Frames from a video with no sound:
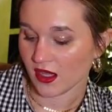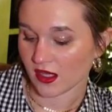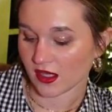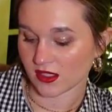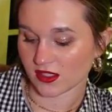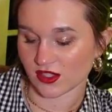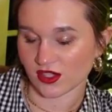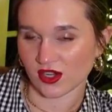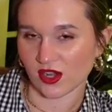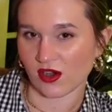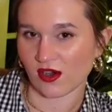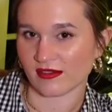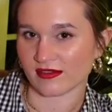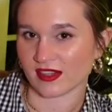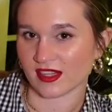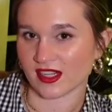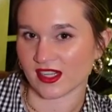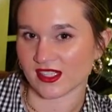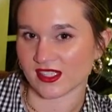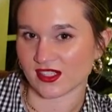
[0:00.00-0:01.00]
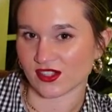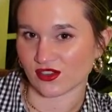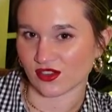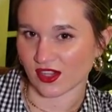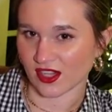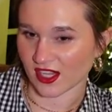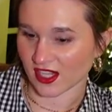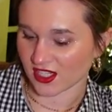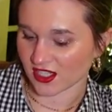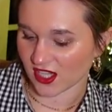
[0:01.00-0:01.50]
because you don't have to
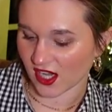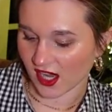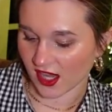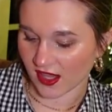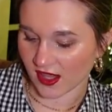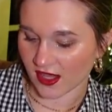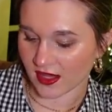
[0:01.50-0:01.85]
necessarily like tie